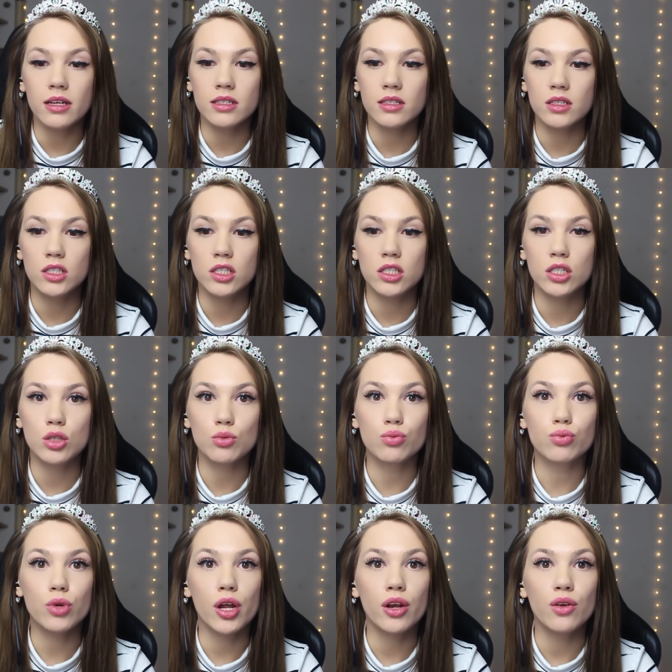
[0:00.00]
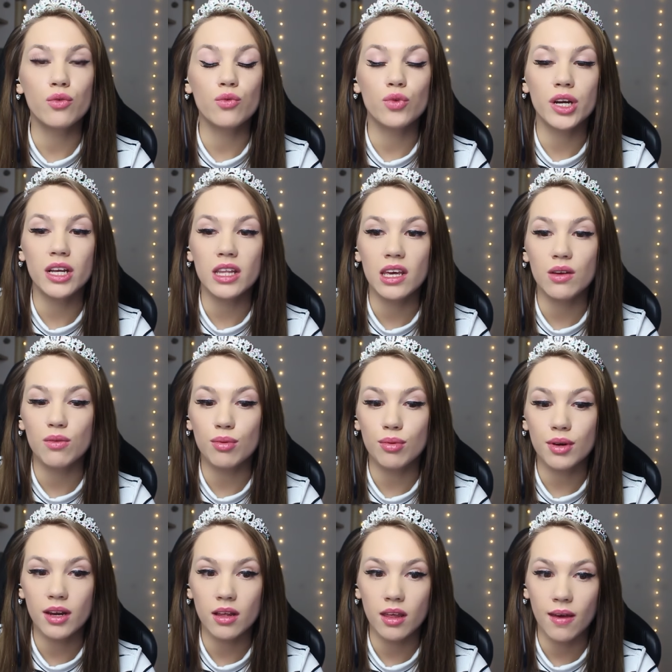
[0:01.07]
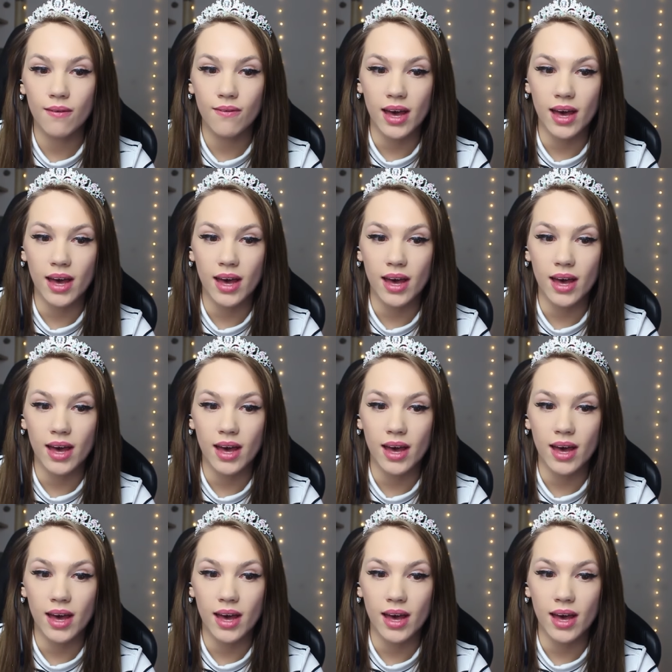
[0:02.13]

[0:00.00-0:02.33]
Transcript: and run really, really